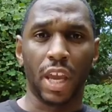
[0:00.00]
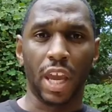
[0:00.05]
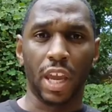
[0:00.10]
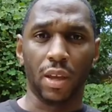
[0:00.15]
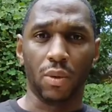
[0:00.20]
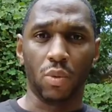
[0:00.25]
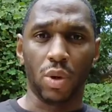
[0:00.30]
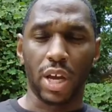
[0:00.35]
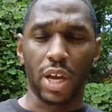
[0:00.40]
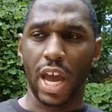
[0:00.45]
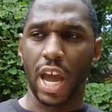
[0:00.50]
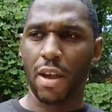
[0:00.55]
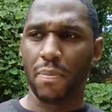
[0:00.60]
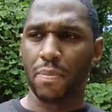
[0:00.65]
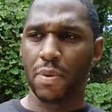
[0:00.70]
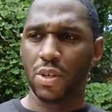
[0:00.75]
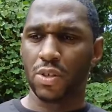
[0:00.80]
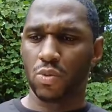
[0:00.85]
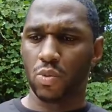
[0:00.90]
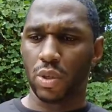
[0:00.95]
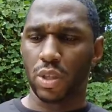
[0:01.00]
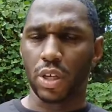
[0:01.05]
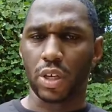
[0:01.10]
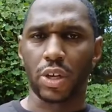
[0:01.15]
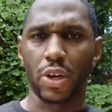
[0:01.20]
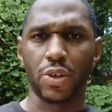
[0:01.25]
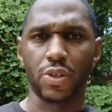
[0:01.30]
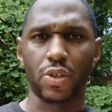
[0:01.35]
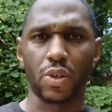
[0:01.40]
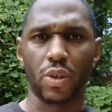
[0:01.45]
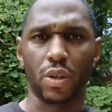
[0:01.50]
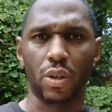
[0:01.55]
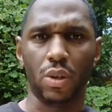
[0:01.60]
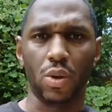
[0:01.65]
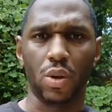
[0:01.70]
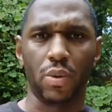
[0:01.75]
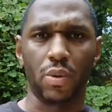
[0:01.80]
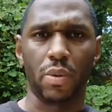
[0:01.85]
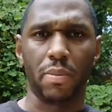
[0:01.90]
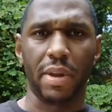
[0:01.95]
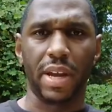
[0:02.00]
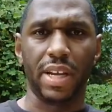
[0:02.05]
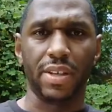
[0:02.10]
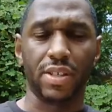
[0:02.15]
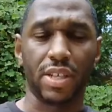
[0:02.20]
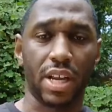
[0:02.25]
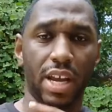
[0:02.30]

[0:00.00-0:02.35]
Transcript: And what happens when the curse of the Lord remains